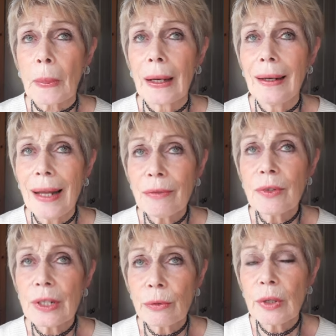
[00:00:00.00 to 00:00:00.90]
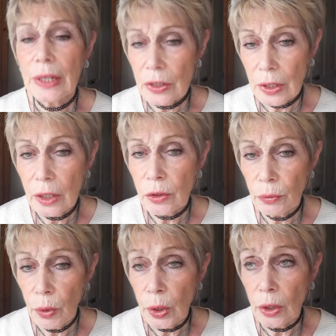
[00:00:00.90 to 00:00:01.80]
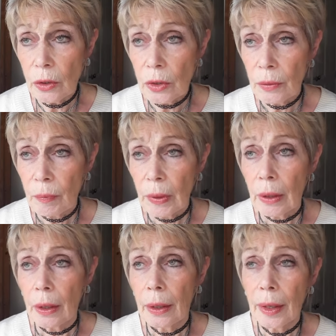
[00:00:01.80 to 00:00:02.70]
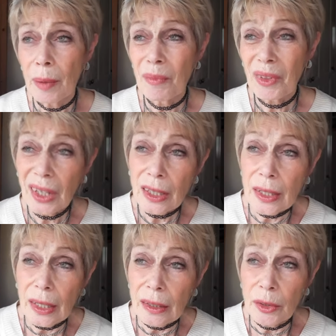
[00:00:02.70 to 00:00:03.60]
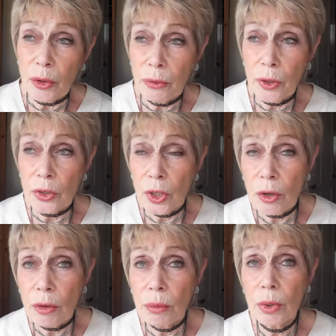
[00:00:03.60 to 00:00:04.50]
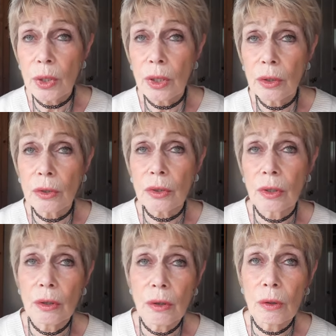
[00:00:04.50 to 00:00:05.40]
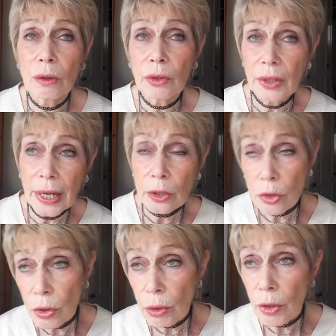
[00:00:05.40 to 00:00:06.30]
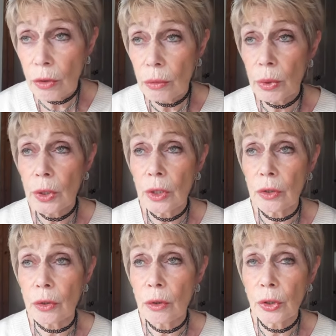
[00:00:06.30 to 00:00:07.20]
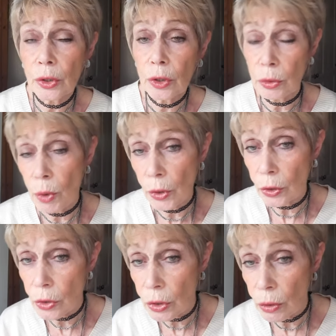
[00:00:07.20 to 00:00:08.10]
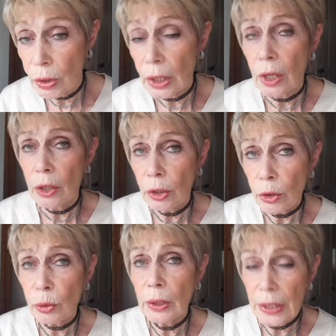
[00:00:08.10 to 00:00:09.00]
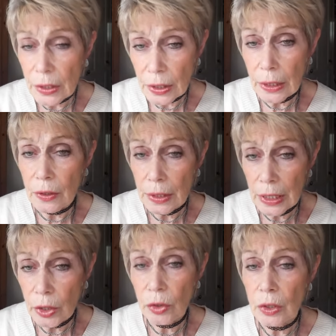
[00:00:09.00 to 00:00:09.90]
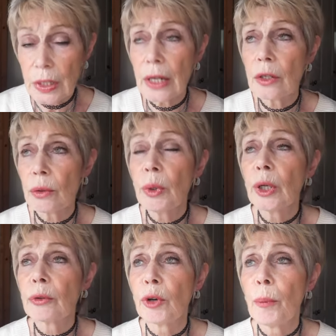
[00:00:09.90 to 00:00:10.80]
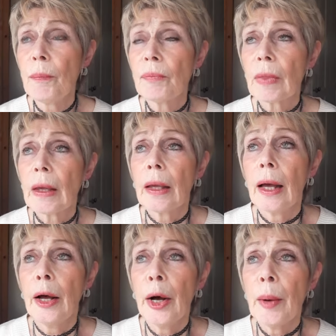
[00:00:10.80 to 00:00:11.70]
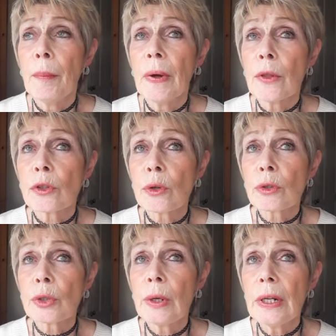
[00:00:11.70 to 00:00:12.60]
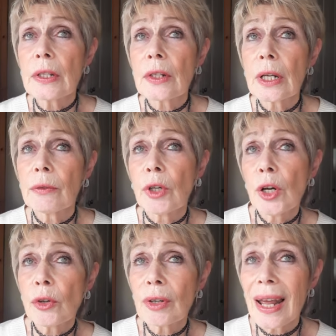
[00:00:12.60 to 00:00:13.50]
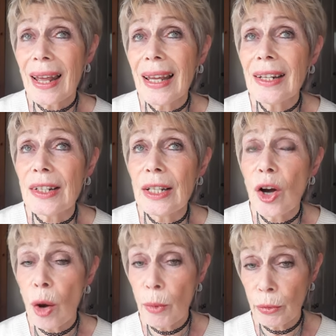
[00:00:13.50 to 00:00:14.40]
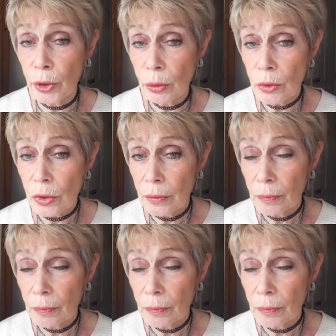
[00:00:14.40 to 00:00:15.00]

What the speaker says: 11 different listings of words, things like, you know, the first 100 words, or the next 200 words, or years 1 and 2, the usual listings that teachers tend to work from. There's also a listing of 180 homophones,